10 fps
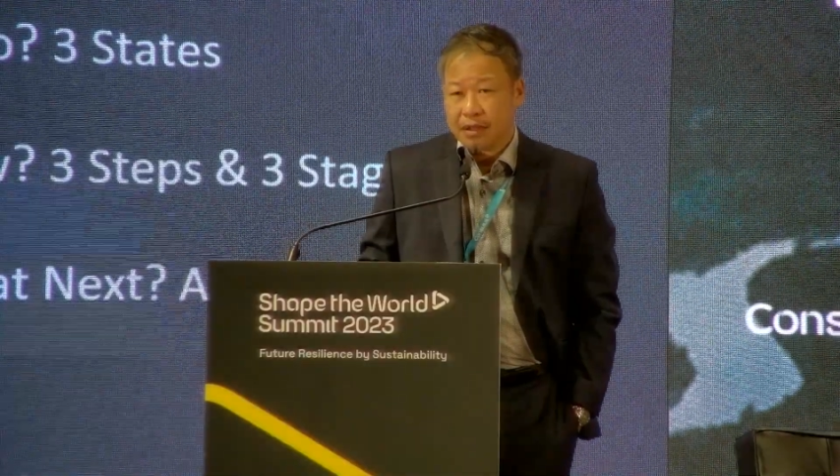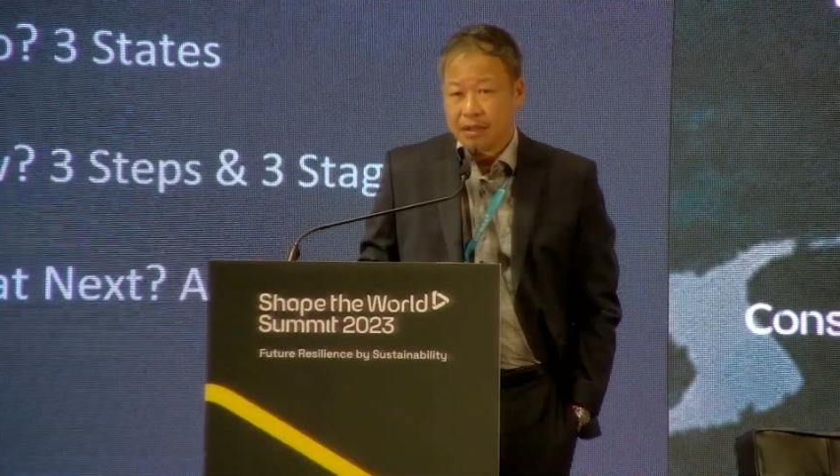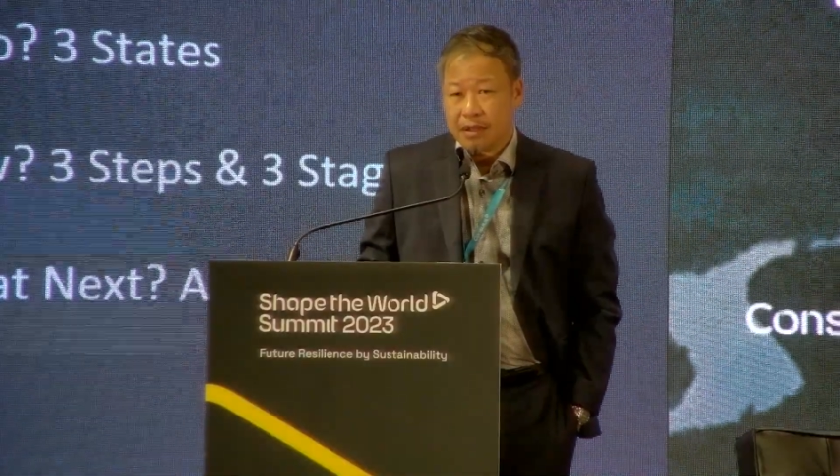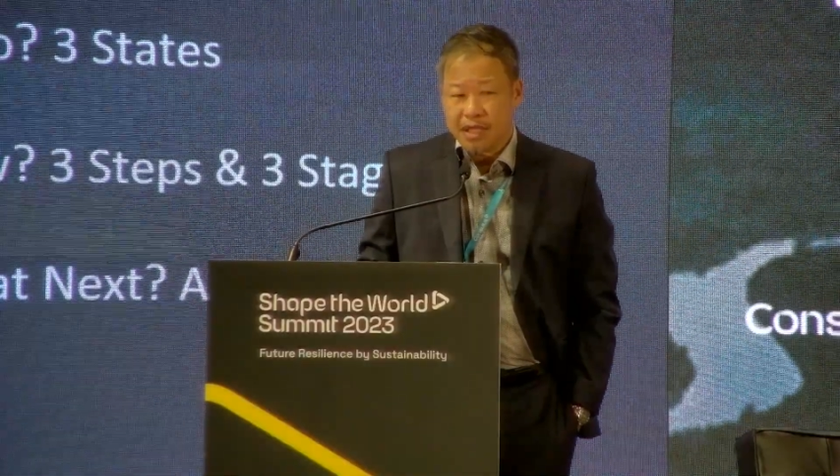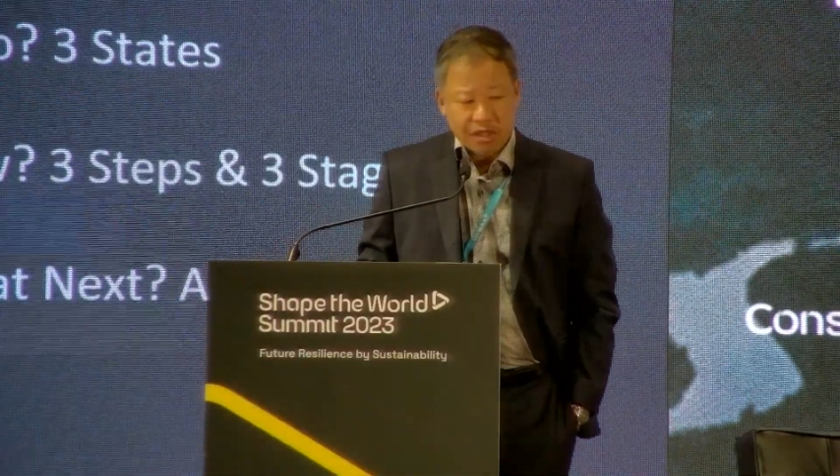
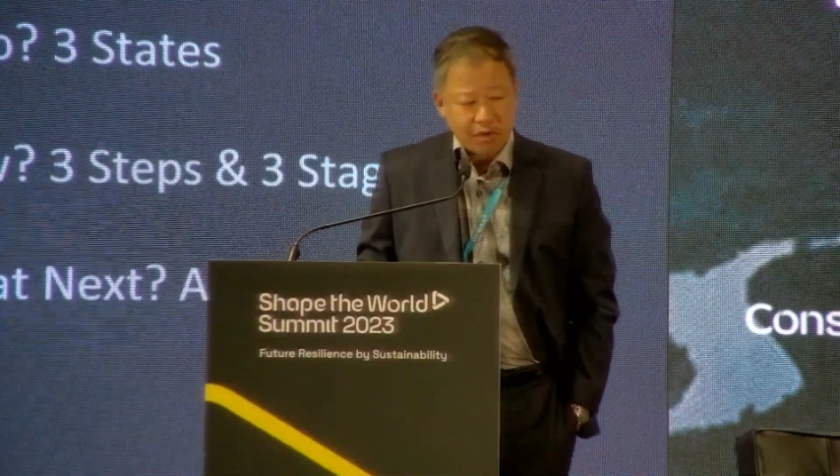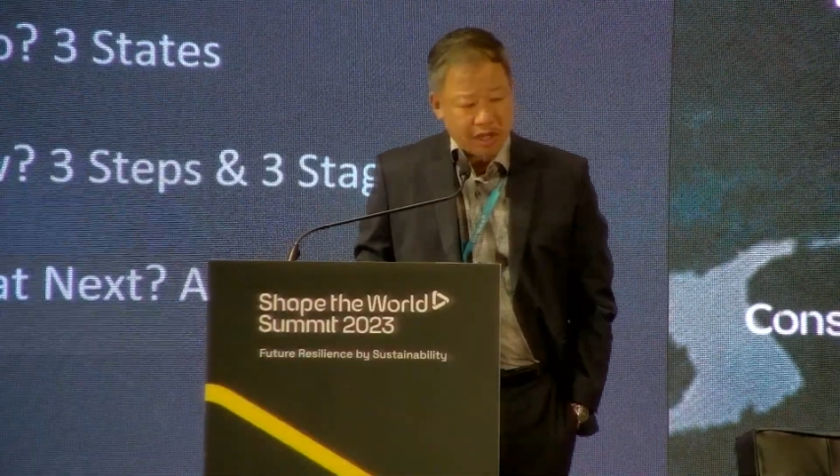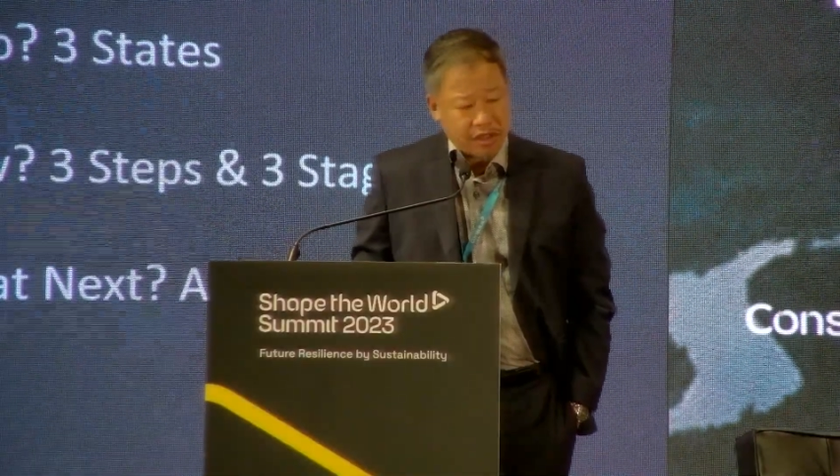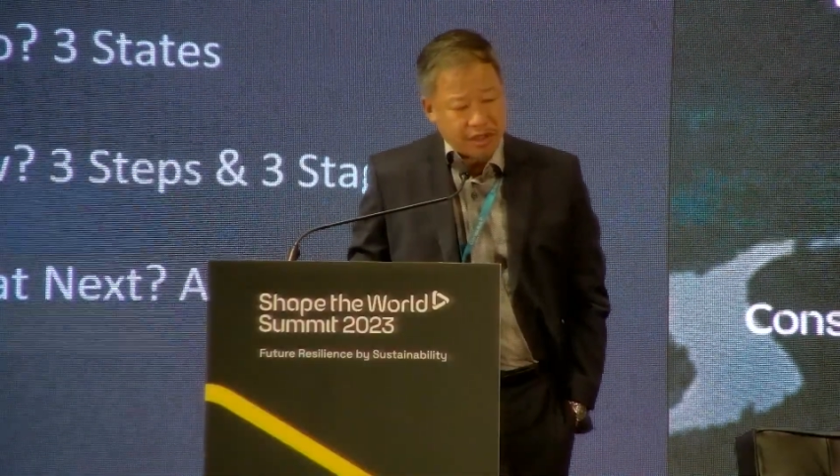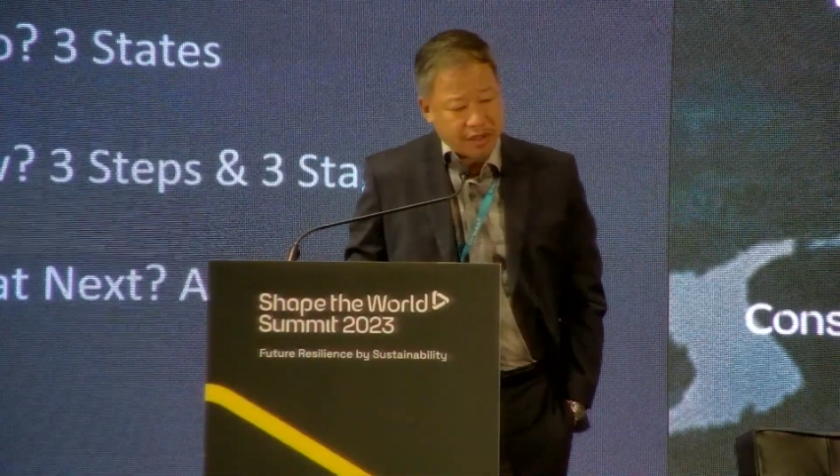These
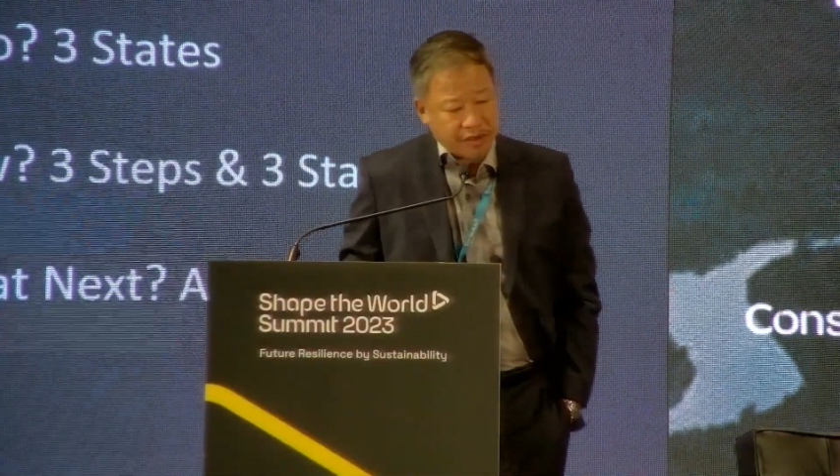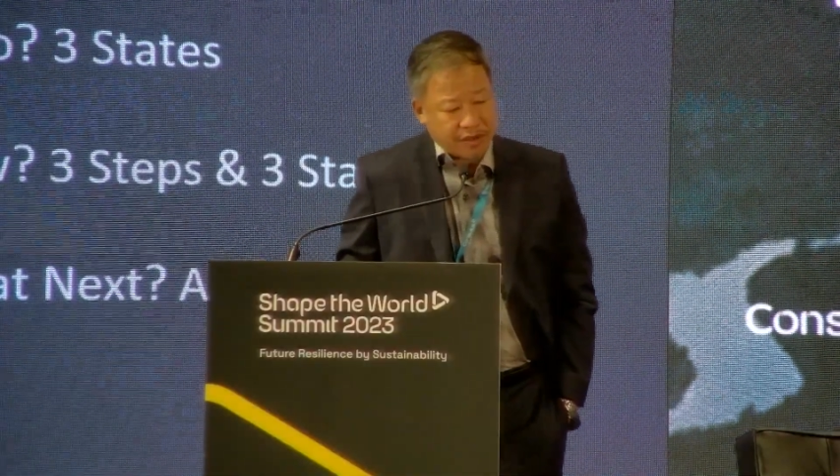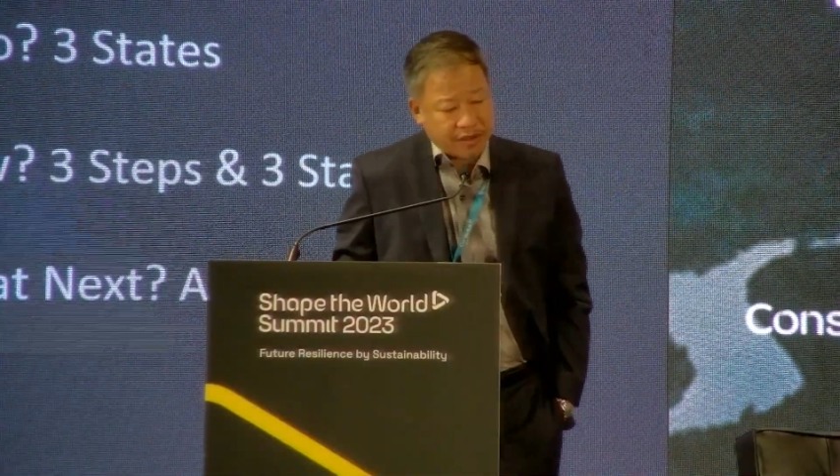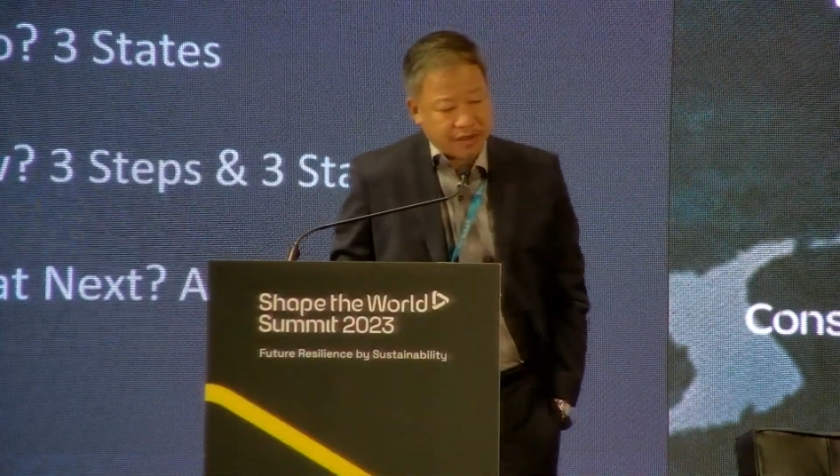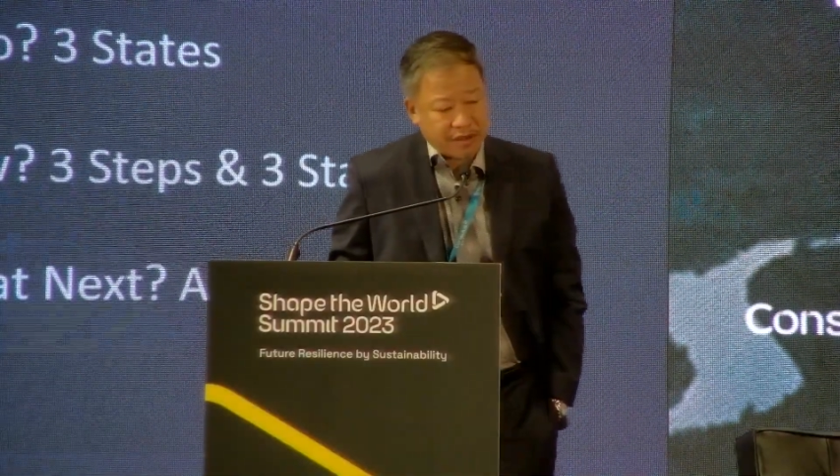
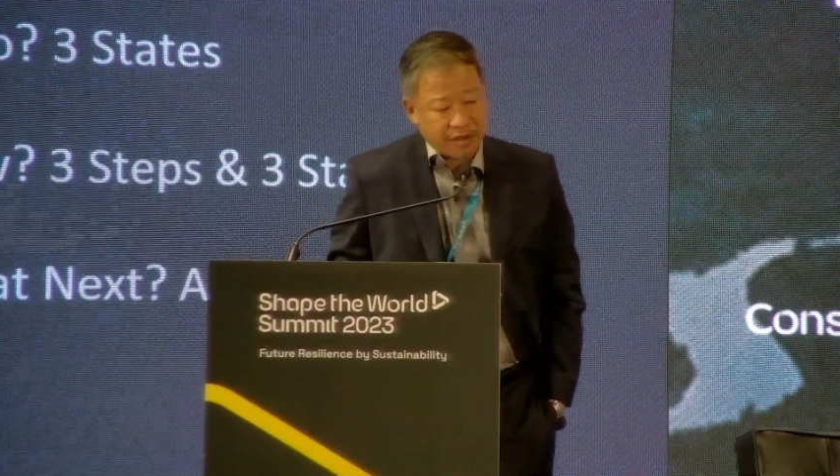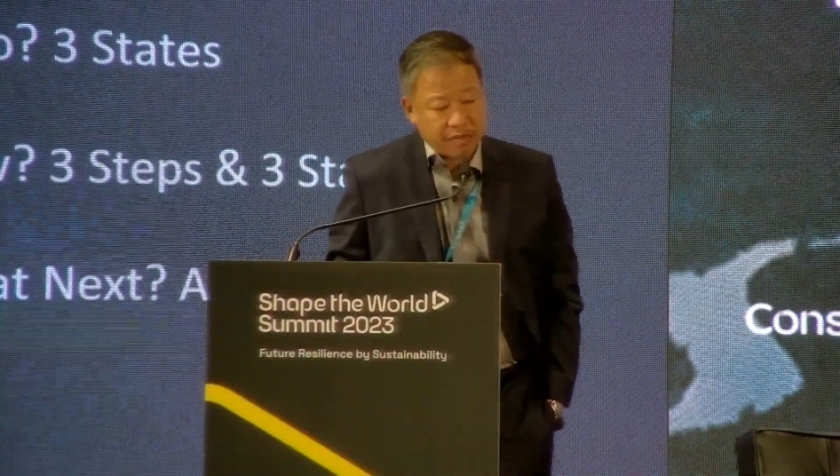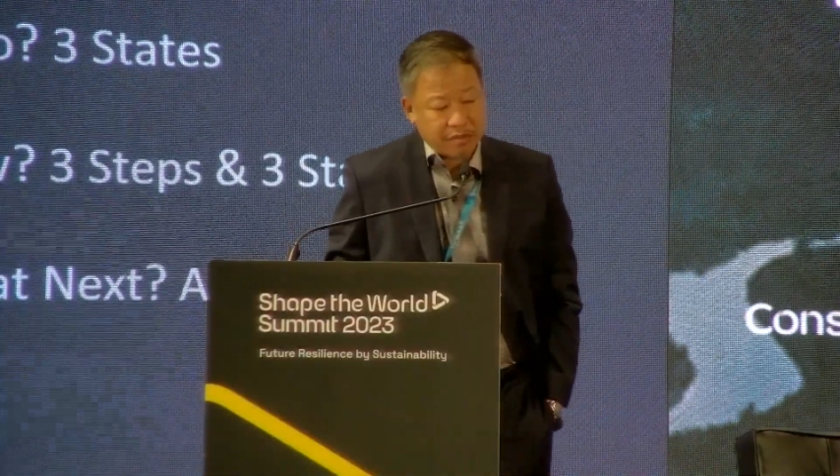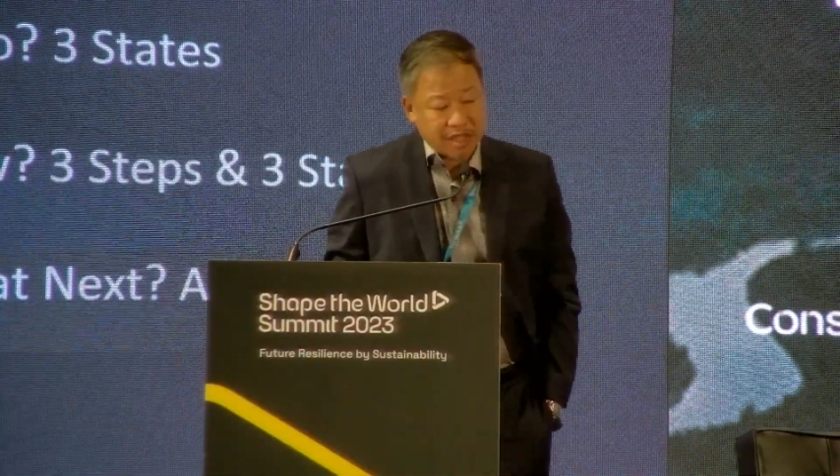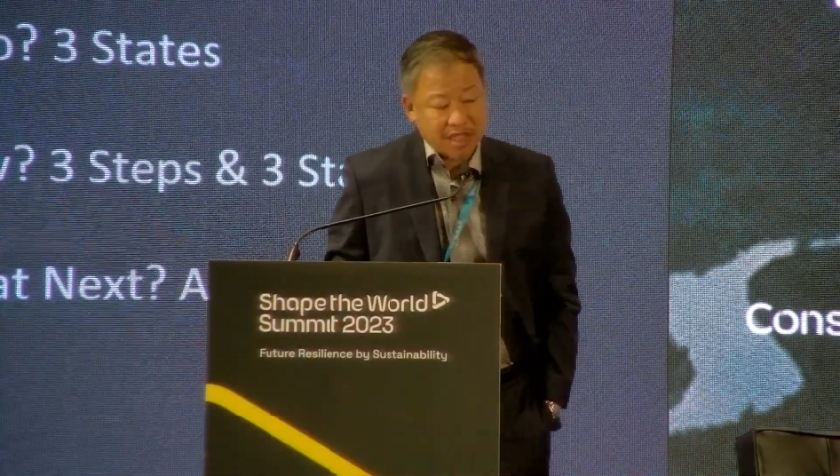questions
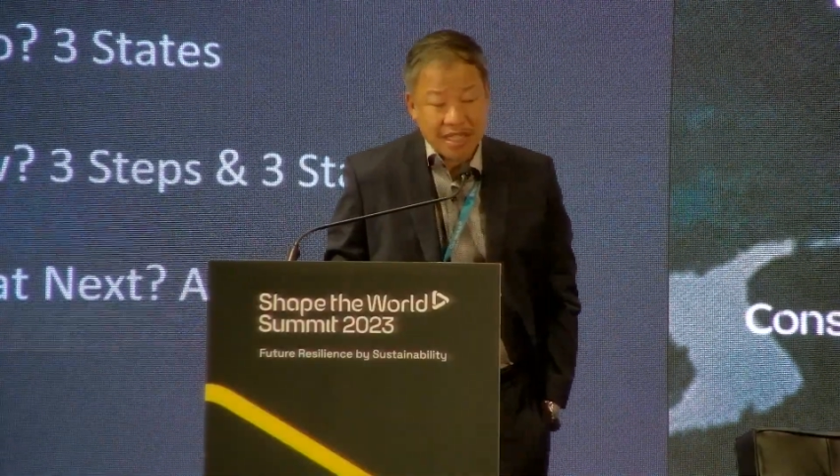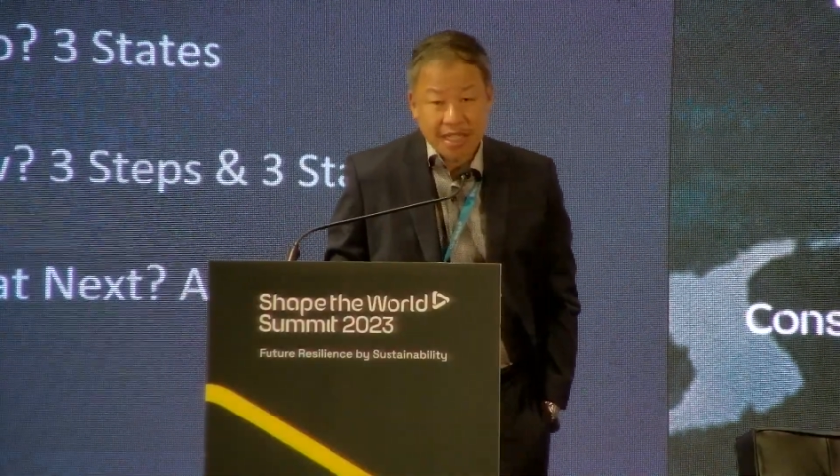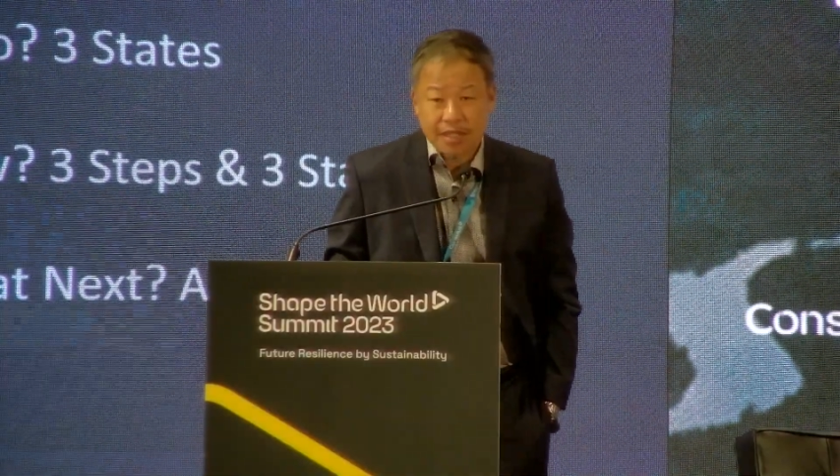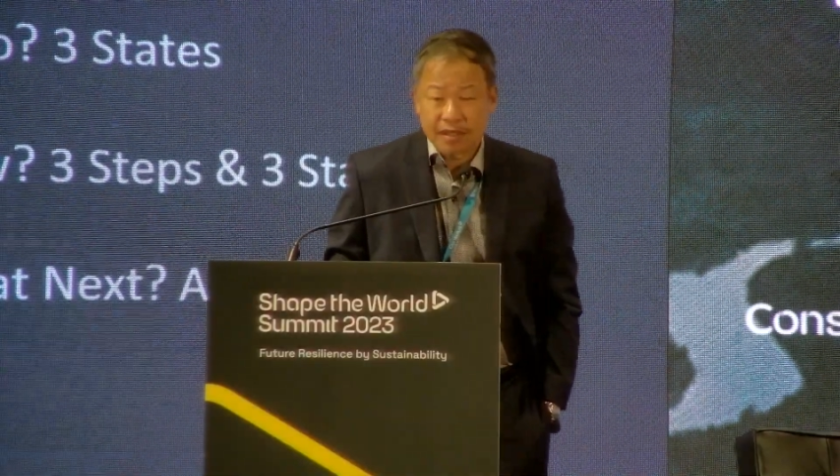must lead